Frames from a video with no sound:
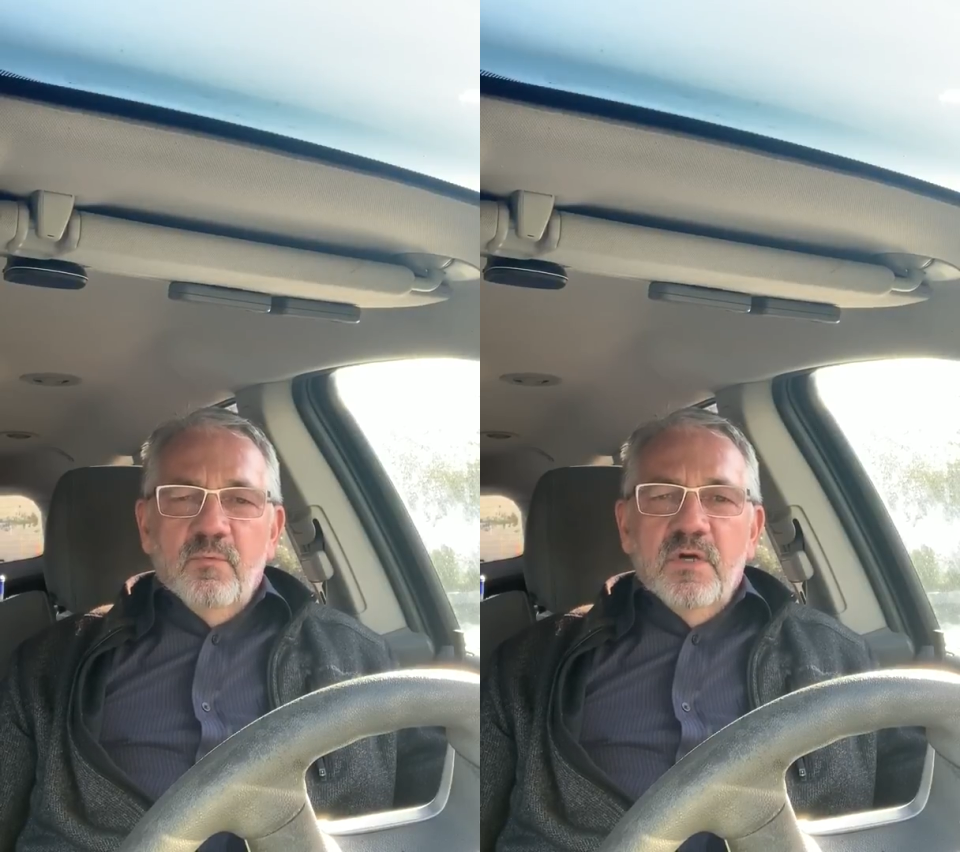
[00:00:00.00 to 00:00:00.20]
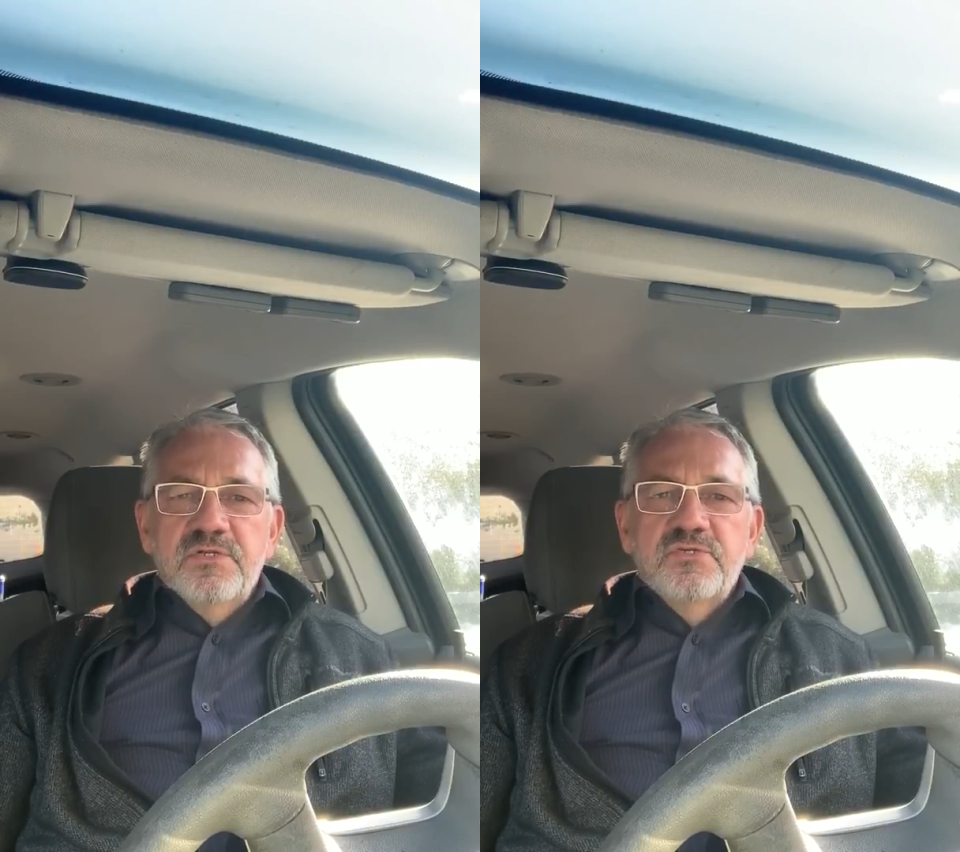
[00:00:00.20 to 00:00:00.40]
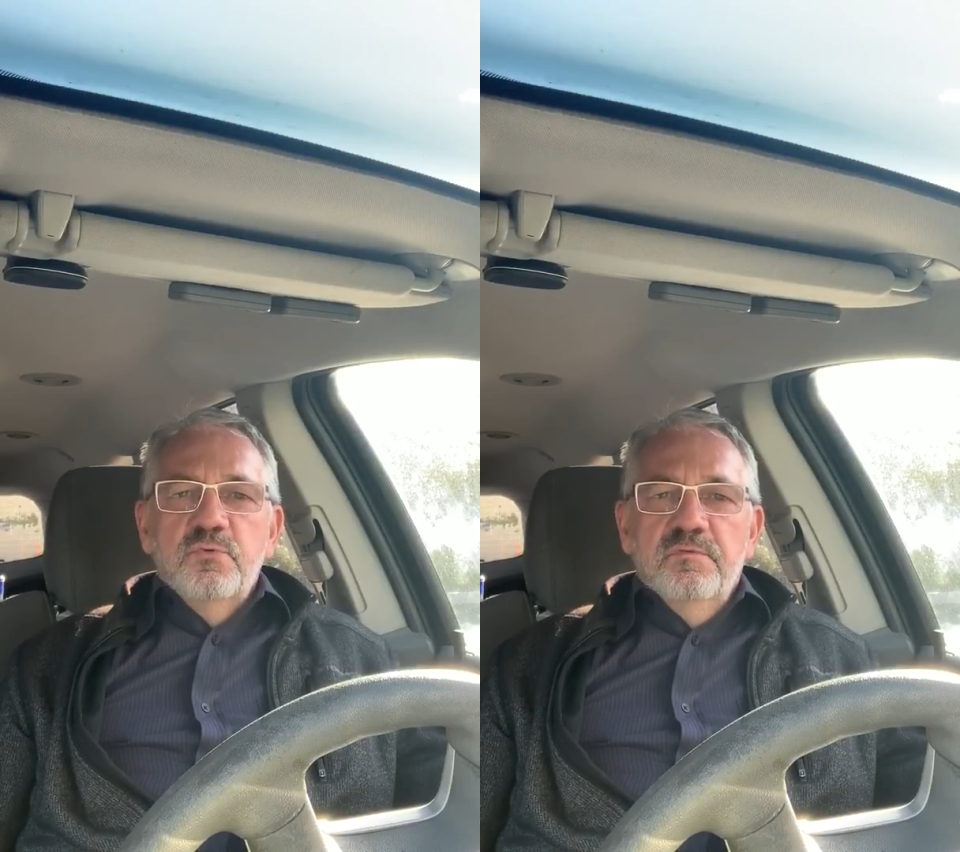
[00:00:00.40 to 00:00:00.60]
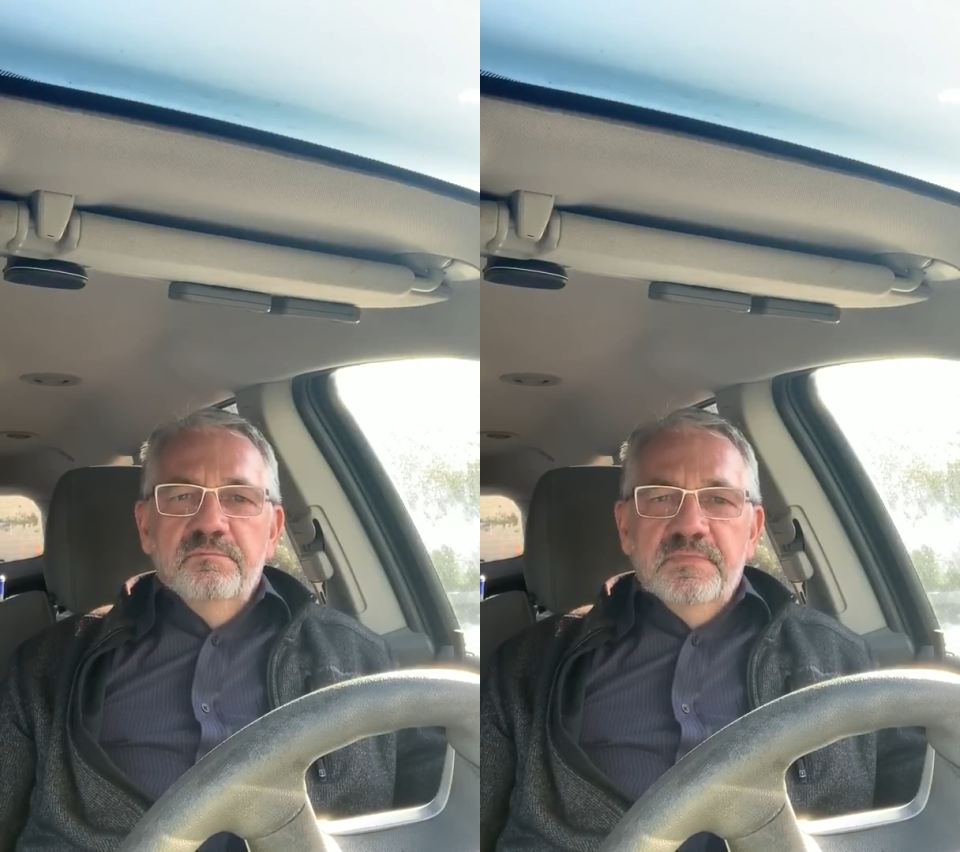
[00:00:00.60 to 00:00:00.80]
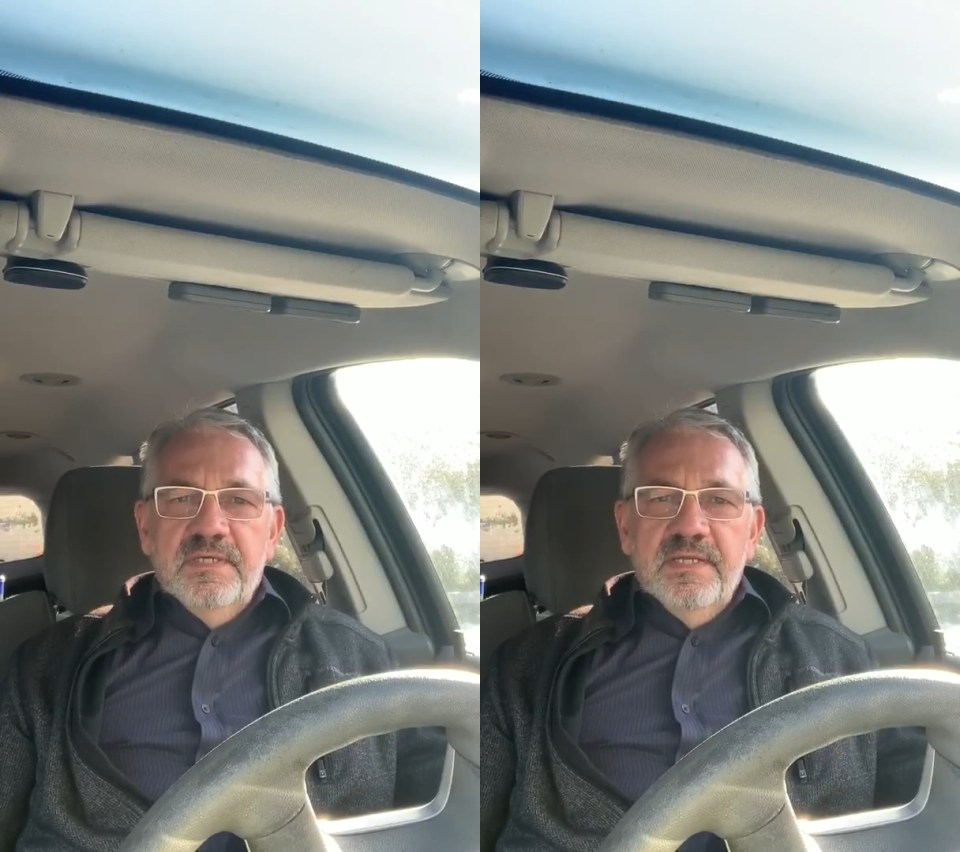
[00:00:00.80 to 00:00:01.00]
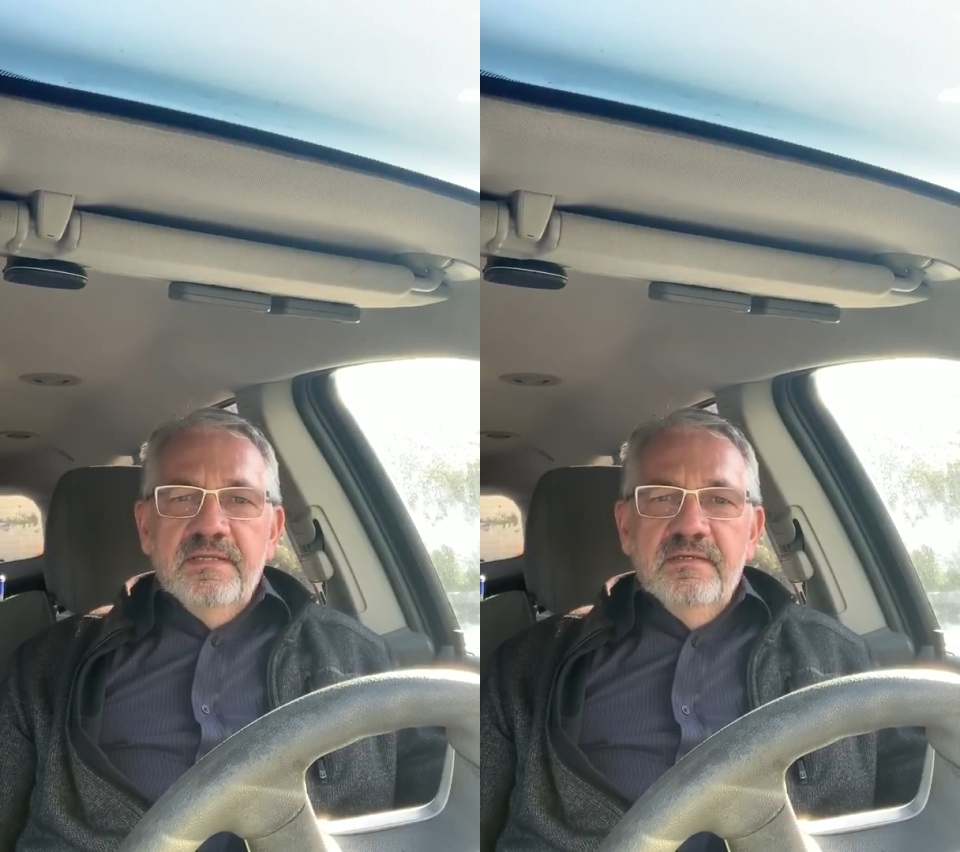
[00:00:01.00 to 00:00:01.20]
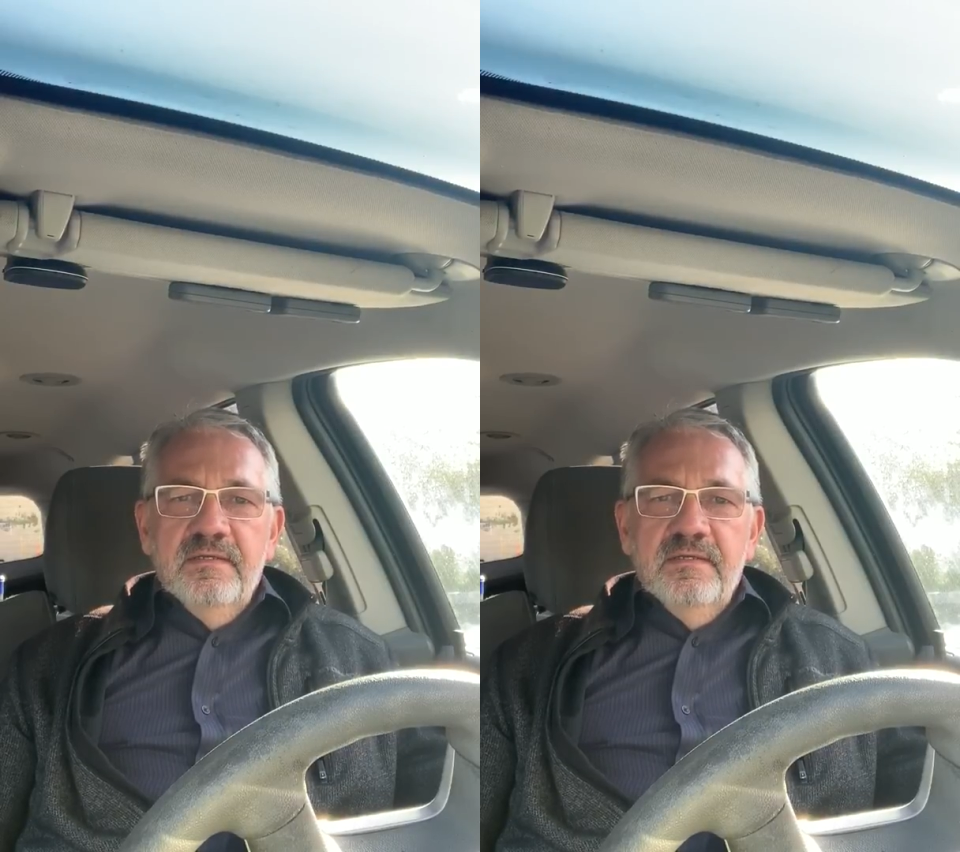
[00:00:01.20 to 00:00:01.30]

watched two of them today.